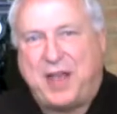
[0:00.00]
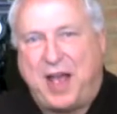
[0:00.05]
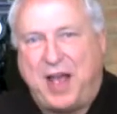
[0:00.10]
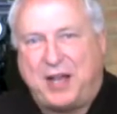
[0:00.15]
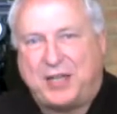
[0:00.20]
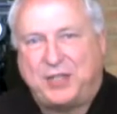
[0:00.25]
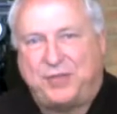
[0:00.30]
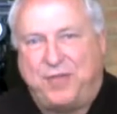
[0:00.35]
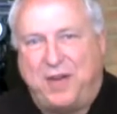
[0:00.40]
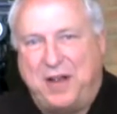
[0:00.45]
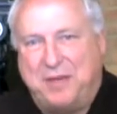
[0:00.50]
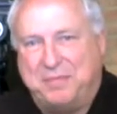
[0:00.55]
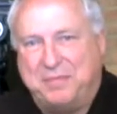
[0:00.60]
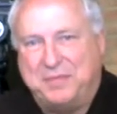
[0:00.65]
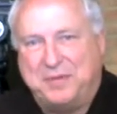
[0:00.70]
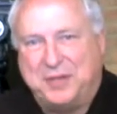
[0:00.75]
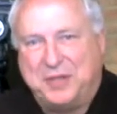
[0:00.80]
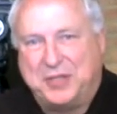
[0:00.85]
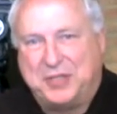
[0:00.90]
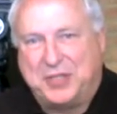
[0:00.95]
Cox
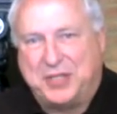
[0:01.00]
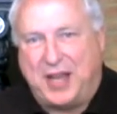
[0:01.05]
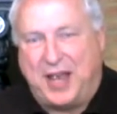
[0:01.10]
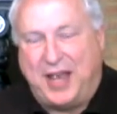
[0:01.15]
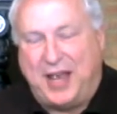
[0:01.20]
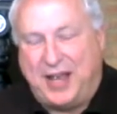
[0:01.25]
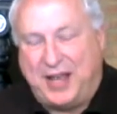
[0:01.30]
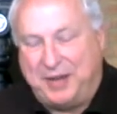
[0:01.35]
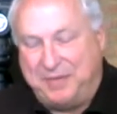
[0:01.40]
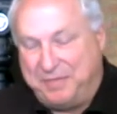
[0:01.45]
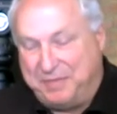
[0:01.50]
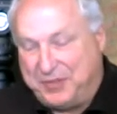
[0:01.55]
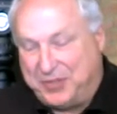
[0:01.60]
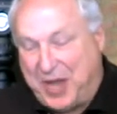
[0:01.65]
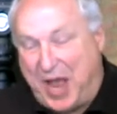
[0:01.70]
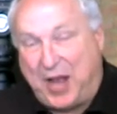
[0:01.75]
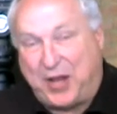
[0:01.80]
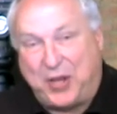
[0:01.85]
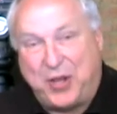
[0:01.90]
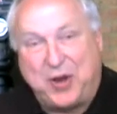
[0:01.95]
from
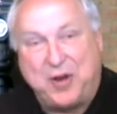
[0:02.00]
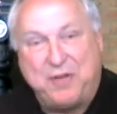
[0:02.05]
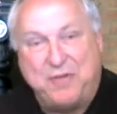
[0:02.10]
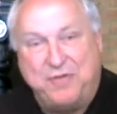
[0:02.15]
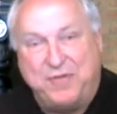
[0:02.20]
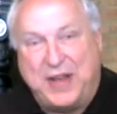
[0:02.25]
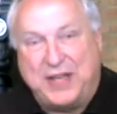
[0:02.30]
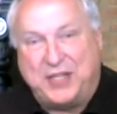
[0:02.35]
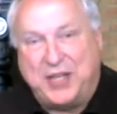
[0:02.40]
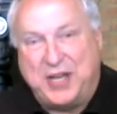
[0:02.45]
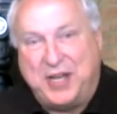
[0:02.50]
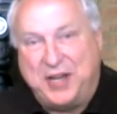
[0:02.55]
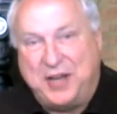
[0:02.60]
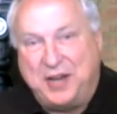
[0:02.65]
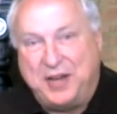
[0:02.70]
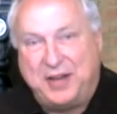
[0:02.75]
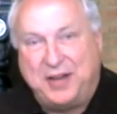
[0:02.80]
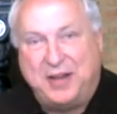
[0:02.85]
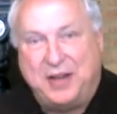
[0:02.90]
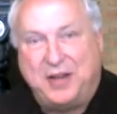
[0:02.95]
Sachtler, Vinton,
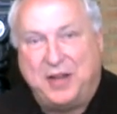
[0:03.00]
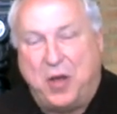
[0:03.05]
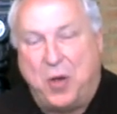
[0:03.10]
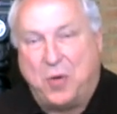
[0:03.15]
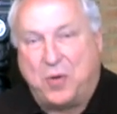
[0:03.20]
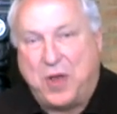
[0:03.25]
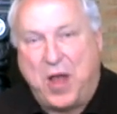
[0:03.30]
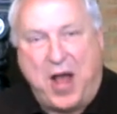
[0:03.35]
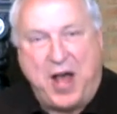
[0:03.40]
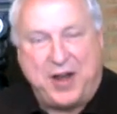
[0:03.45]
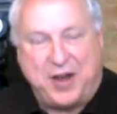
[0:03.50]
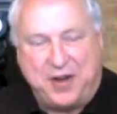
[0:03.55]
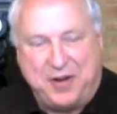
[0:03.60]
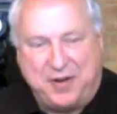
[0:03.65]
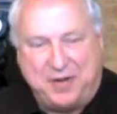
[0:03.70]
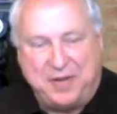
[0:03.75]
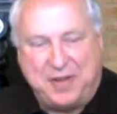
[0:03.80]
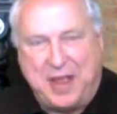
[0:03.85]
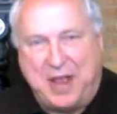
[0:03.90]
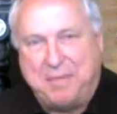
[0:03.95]

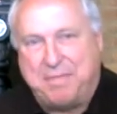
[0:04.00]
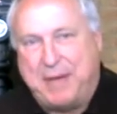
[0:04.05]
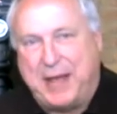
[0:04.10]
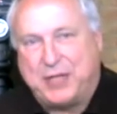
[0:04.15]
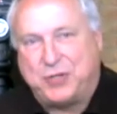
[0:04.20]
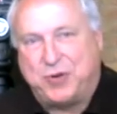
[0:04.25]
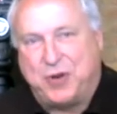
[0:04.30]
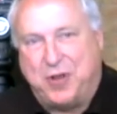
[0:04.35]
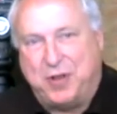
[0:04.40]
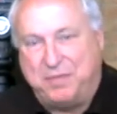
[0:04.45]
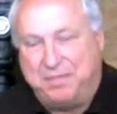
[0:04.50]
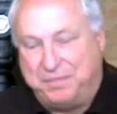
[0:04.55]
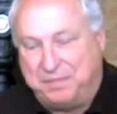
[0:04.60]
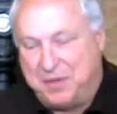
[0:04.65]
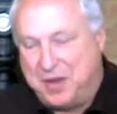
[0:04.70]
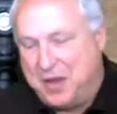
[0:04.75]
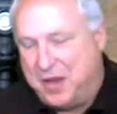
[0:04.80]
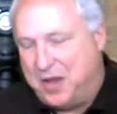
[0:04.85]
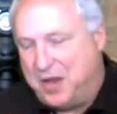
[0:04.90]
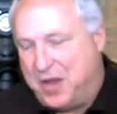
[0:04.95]
O'Connor, and Petrol,
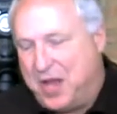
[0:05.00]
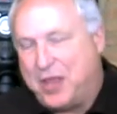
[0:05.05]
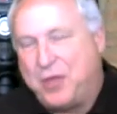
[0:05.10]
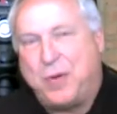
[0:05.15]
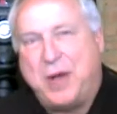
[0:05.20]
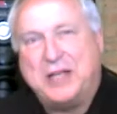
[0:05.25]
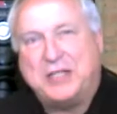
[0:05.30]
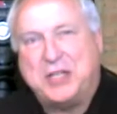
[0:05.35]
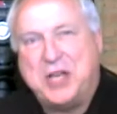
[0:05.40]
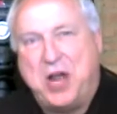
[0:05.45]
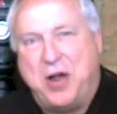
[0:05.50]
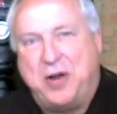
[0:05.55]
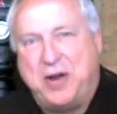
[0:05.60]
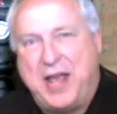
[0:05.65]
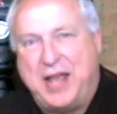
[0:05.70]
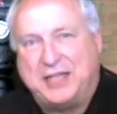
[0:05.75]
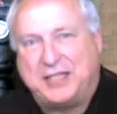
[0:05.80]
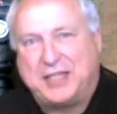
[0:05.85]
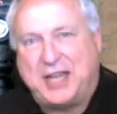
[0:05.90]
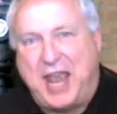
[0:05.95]
otherwise known
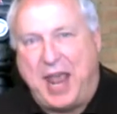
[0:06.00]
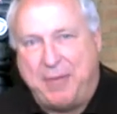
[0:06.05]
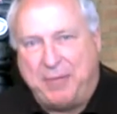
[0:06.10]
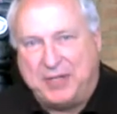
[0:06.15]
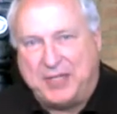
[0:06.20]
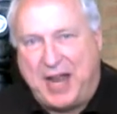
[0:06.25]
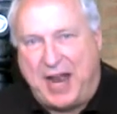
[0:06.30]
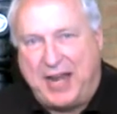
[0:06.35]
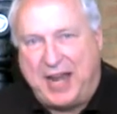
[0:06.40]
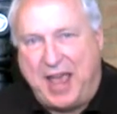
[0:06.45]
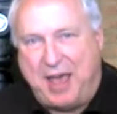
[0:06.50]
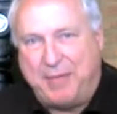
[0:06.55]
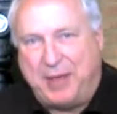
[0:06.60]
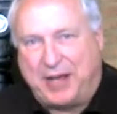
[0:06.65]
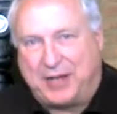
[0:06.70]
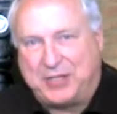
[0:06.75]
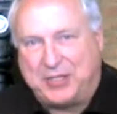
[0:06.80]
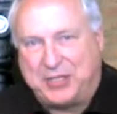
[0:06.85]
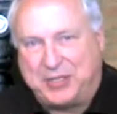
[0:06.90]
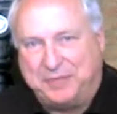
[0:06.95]
as Camera
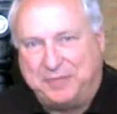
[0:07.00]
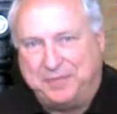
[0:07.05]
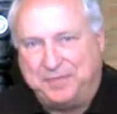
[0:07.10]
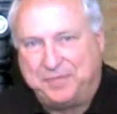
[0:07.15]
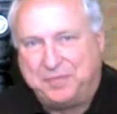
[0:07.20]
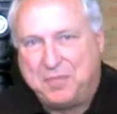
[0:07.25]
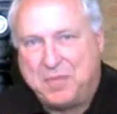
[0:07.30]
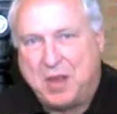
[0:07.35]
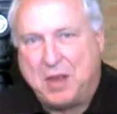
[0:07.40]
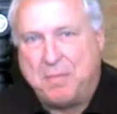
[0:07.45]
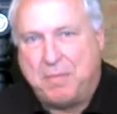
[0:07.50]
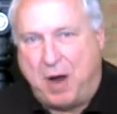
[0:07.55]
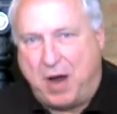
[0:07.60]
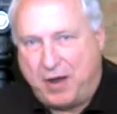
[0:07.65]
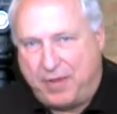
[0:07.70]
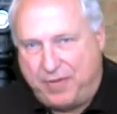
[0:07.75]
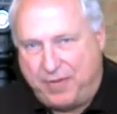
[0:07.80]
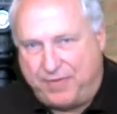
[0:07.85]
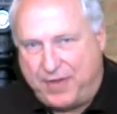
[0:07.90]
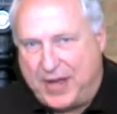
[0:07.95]
Dynamics,
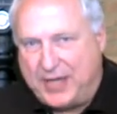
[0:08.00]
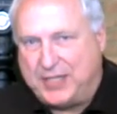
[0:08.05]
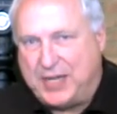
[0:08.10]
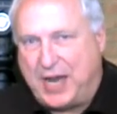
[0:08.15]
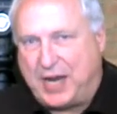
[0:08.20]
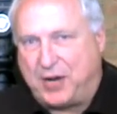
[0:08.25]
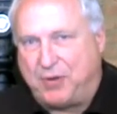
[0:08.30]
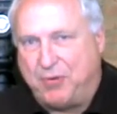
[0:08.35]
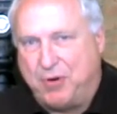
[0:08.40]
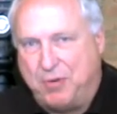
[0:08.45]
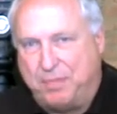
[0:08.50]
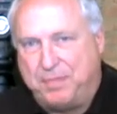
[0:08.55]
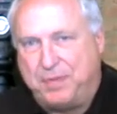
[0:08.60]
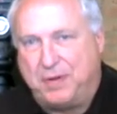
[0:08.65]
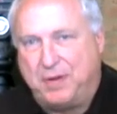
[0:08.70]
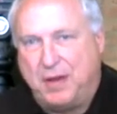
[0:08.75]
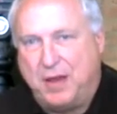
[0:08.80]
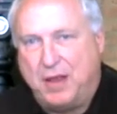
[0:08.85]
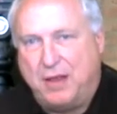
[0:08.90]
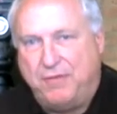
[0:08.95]
part of the Vitek Group
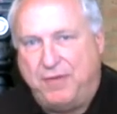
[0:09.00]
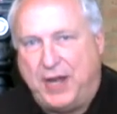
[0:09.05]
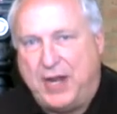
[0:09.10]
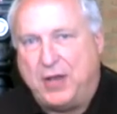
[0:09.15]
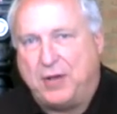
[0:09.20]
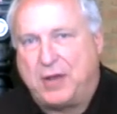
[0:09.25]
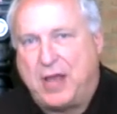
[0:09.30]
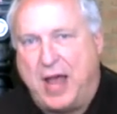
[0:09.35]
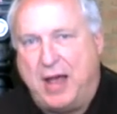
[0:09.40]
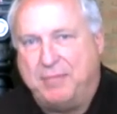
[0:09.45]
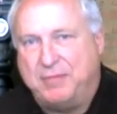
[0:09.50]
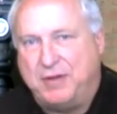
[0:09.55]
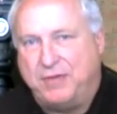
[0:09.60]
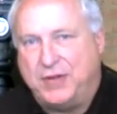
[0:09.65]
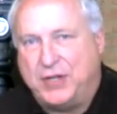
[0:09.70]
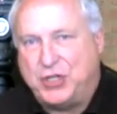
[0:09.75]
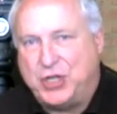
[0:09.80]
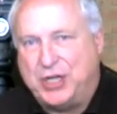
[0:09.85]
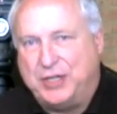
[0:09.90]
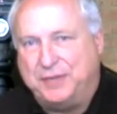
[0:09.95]
Videocom
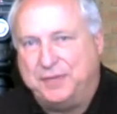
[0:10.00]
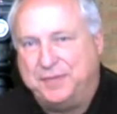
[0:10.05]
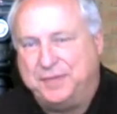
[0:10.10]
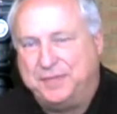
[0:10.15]
division.